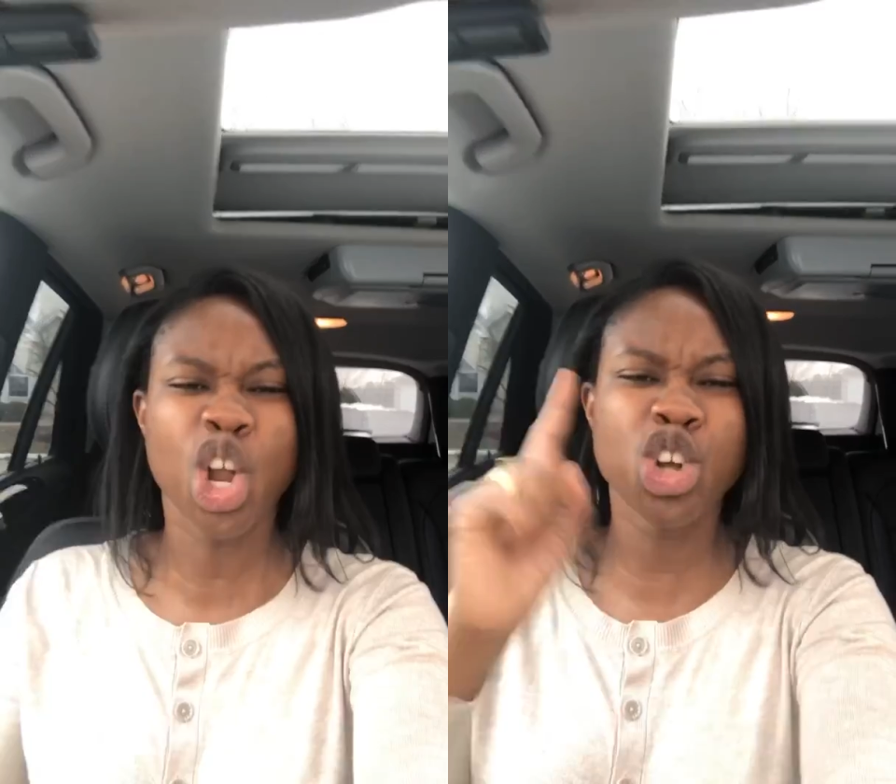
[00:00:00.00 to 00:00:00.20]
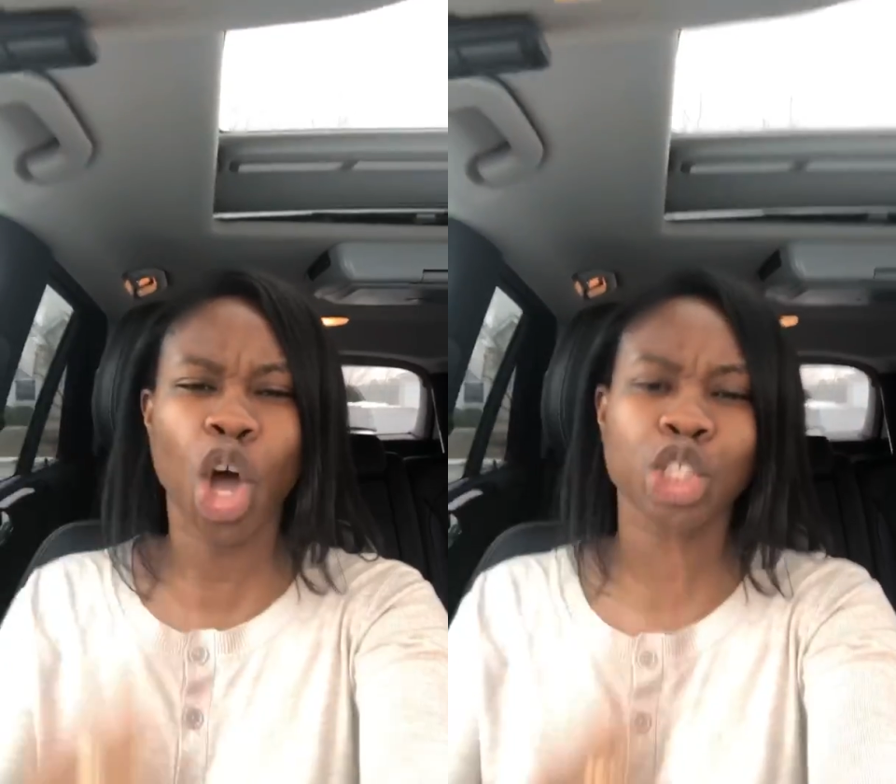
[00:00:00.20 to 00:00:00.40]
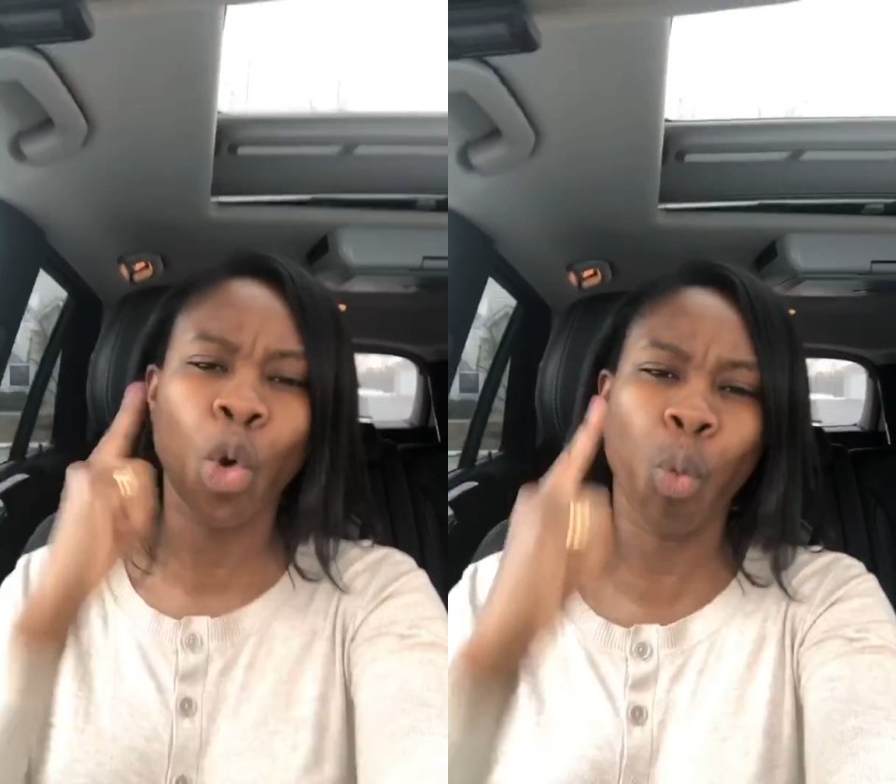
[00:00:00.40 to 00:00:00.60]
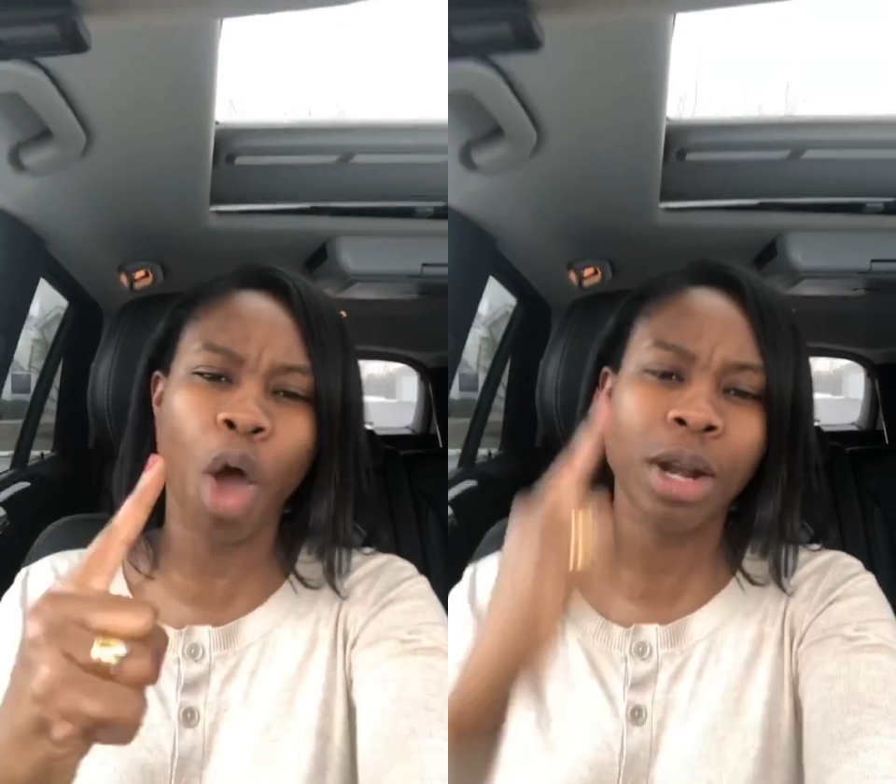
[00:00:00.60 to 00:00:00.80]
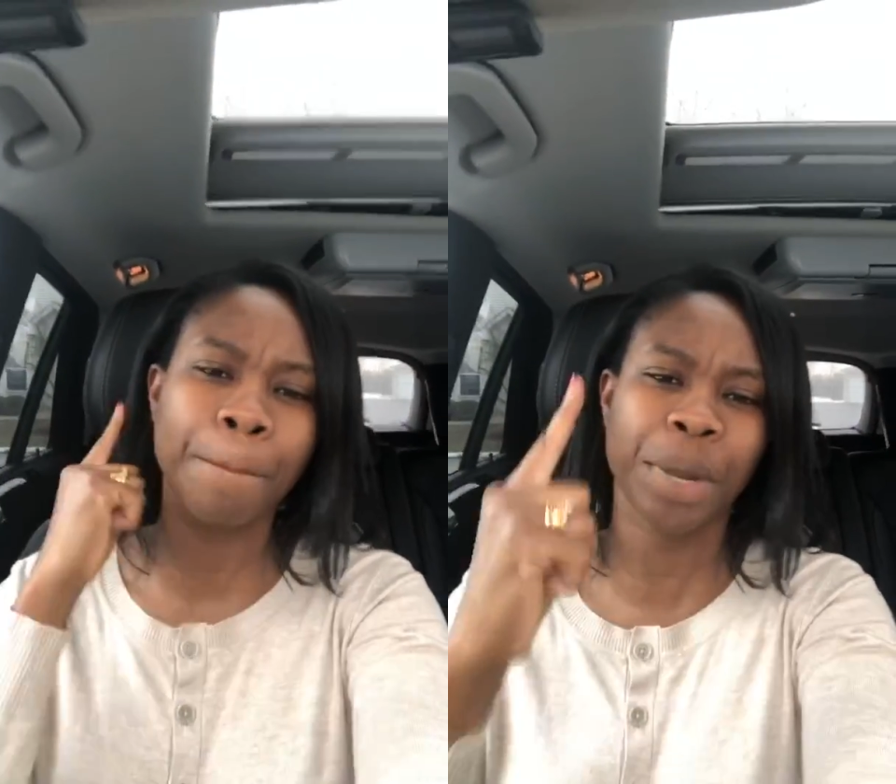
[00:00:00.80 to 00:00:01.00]
Not
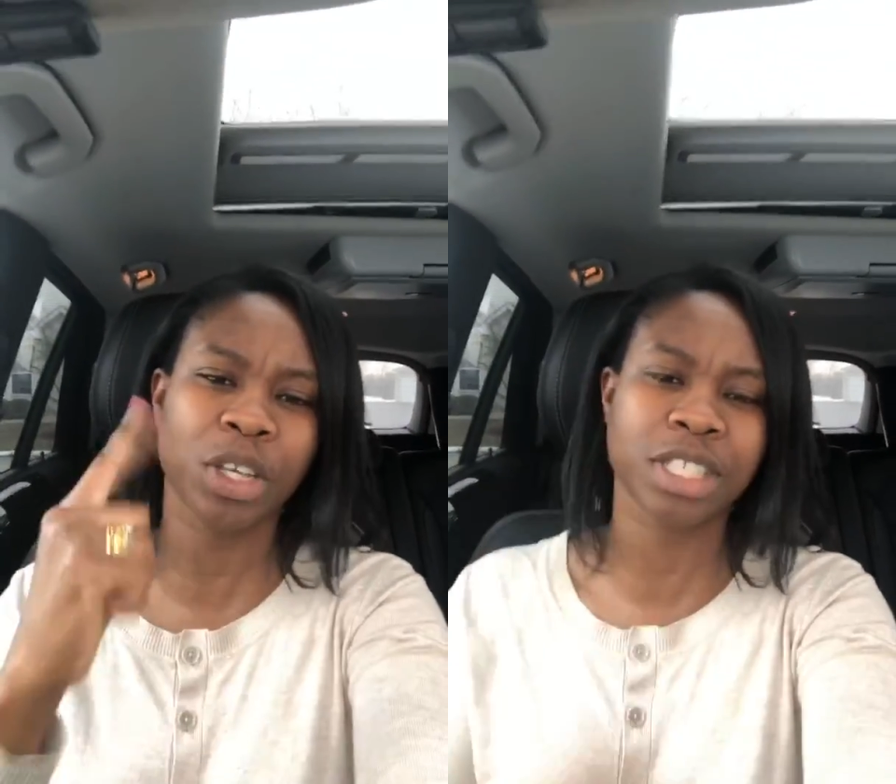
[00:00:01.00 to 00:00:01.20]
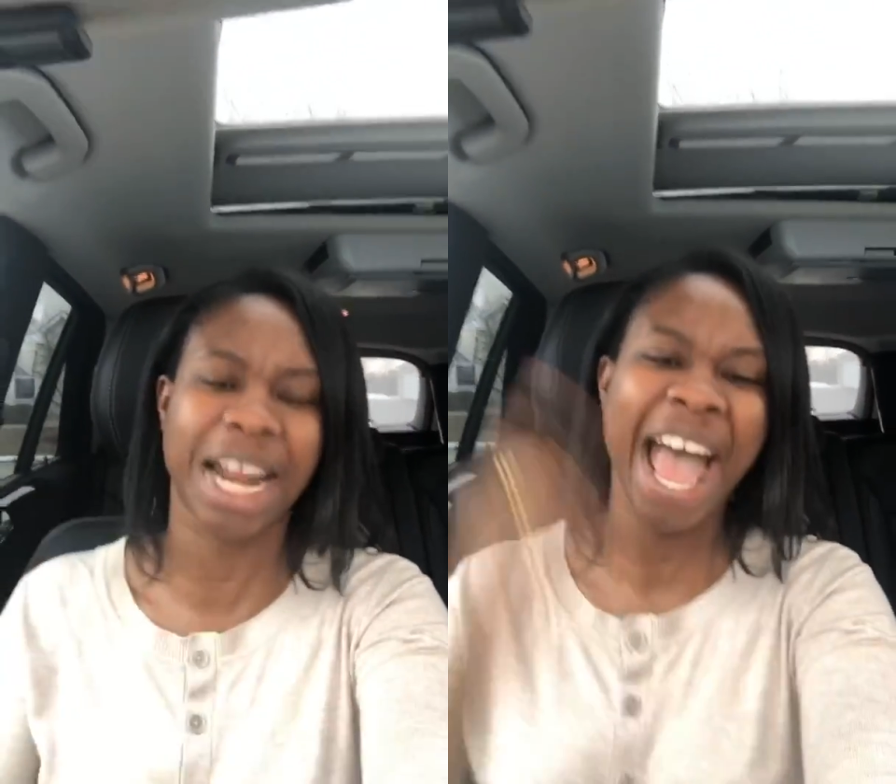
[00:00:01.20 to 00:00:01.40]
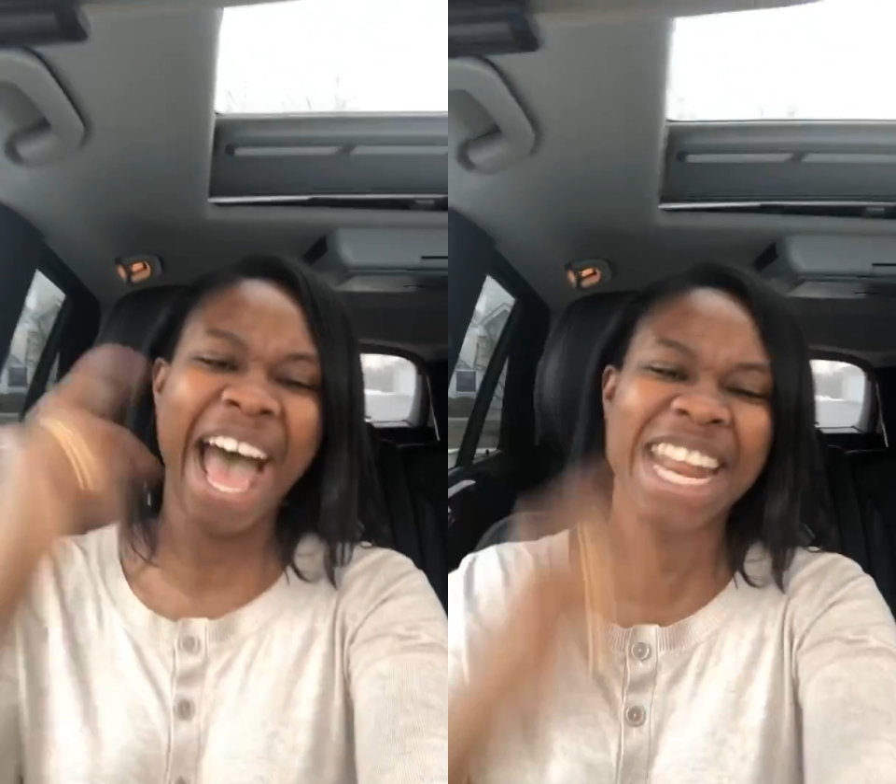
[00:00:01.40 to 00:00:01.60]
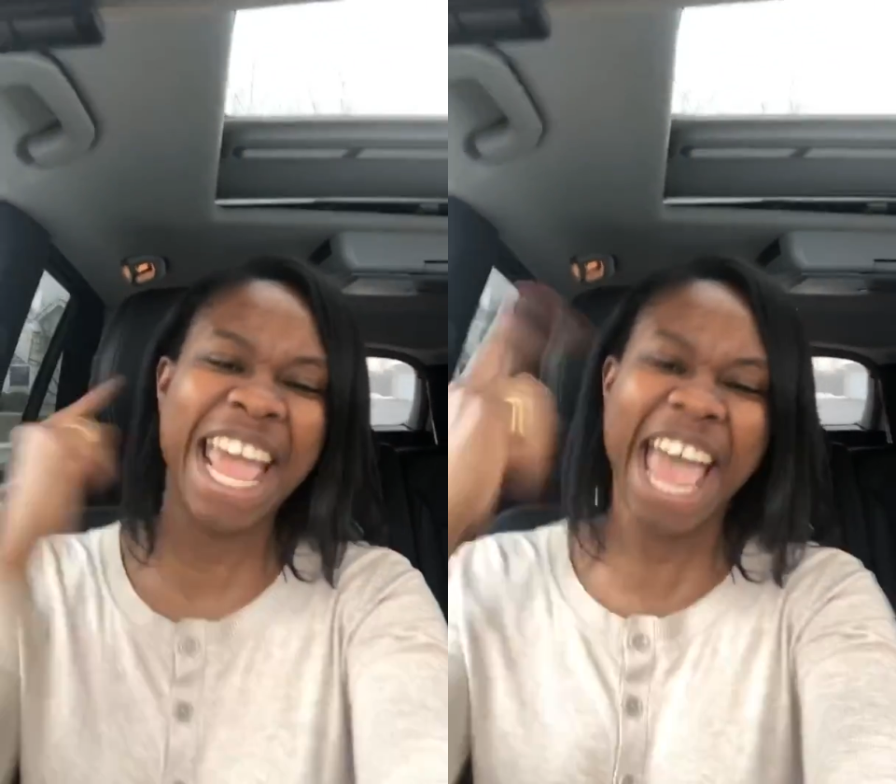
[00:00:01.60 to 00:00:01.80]
one person had